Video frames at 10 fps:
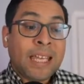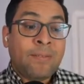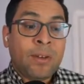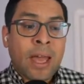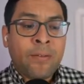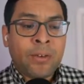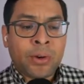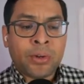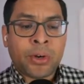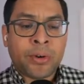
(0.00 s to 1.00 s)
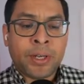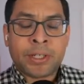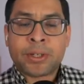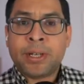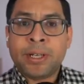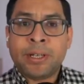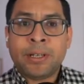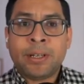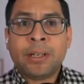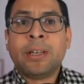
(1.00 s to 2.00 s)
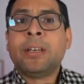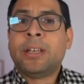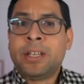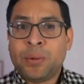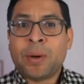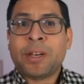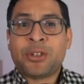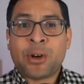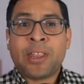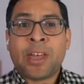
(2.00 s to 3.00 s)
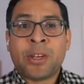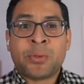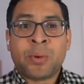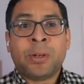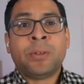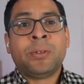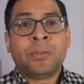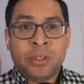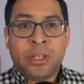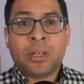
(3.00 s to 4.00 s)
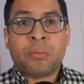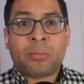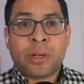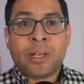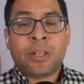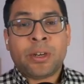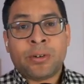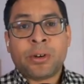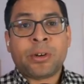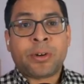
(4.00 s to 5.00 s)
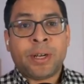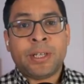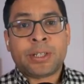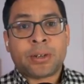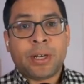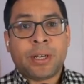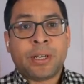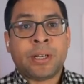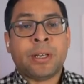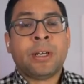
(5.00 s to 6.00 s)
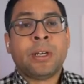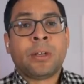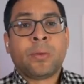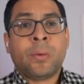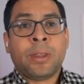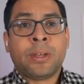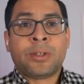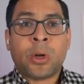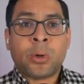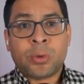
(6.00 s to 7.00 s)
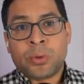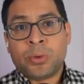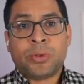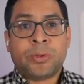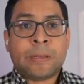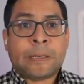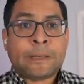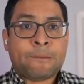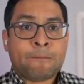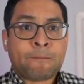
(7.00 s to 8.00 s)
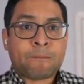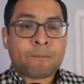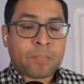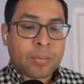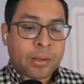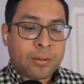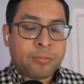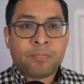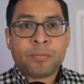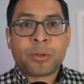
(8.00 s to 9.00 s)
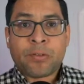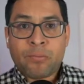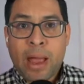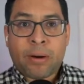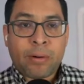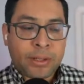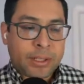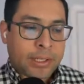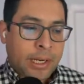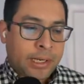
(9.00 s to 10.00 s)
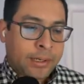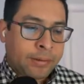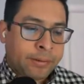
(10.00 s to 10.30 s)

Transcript: If you have your own green screen and you want to try that as well, you can bring in your own green screen with its own um, sort of background design.